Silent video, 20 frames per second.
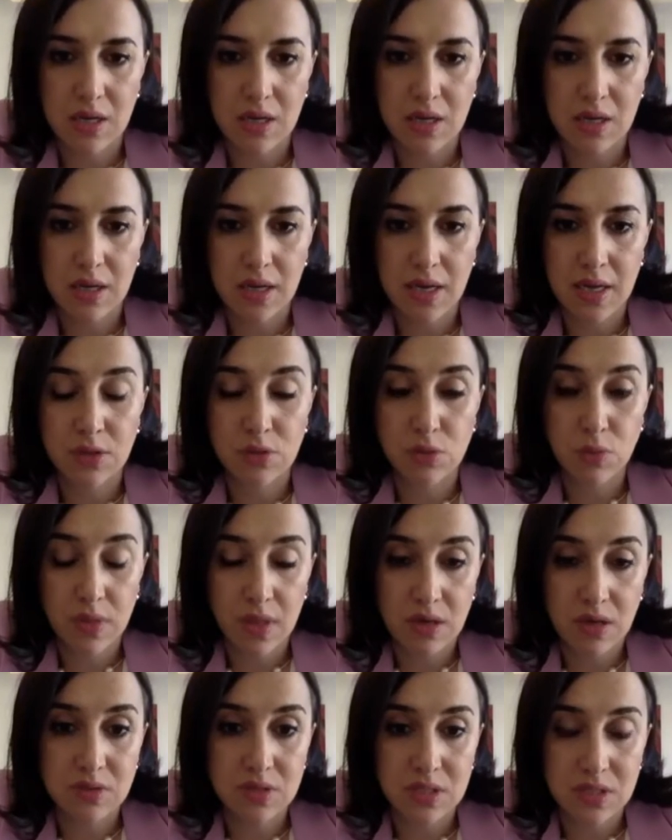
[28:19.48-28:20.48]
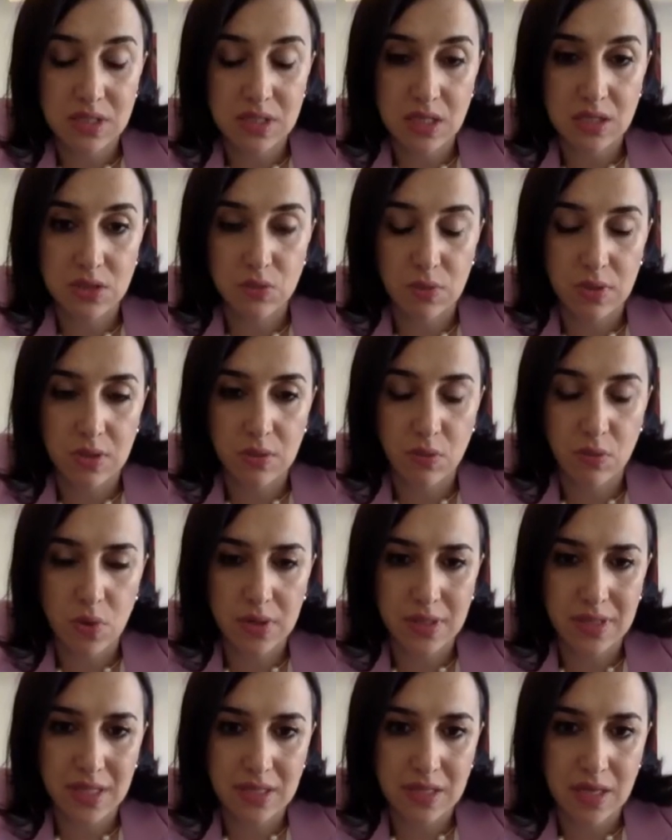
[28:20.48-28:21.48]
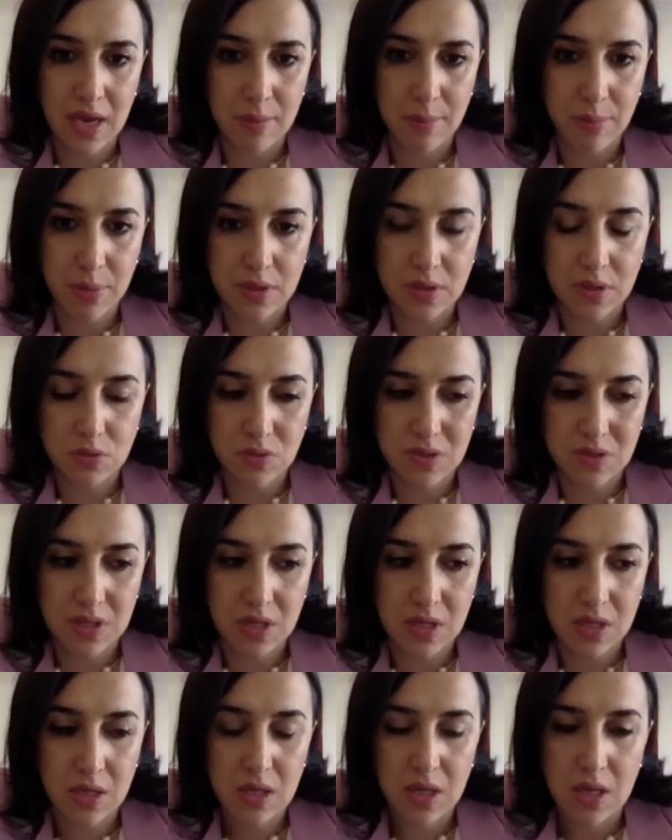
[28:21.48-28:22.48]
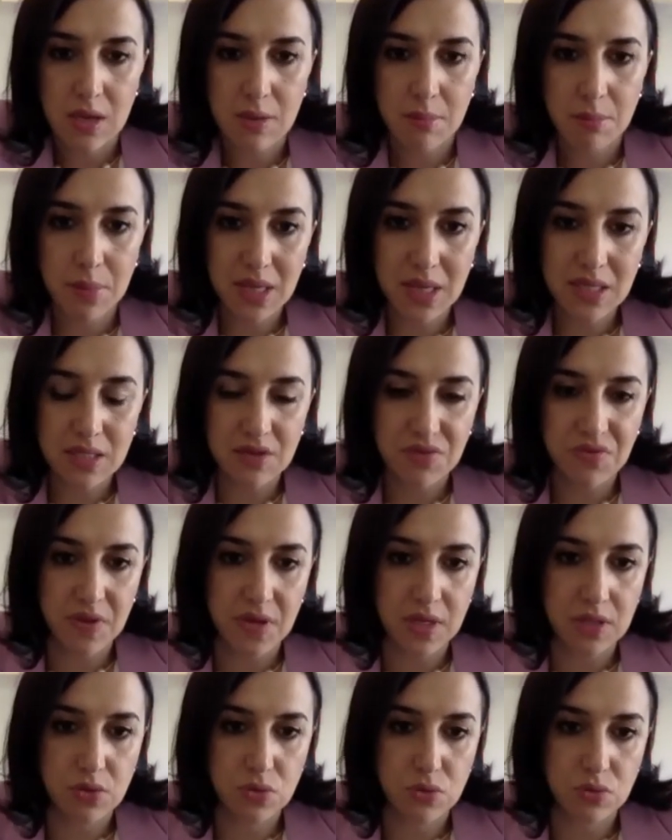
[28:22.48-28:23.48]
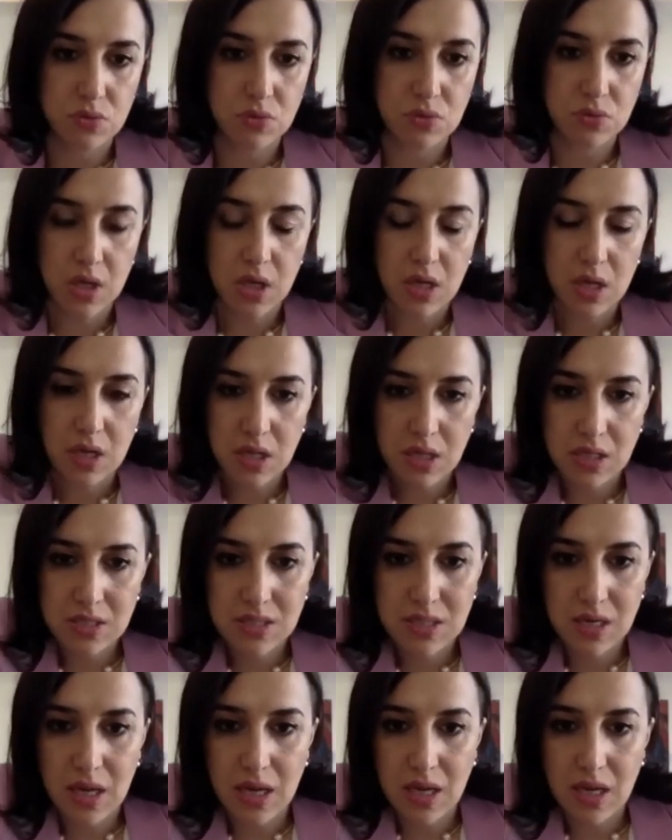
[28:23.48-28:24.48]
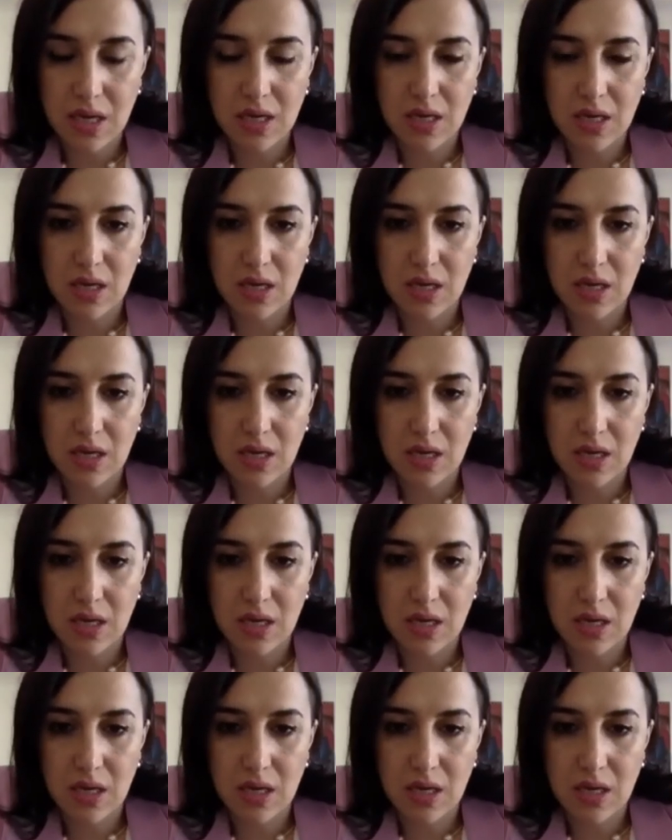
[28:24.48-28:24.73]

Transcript: in 2006, with the war that happened, it was a big defeat to Israel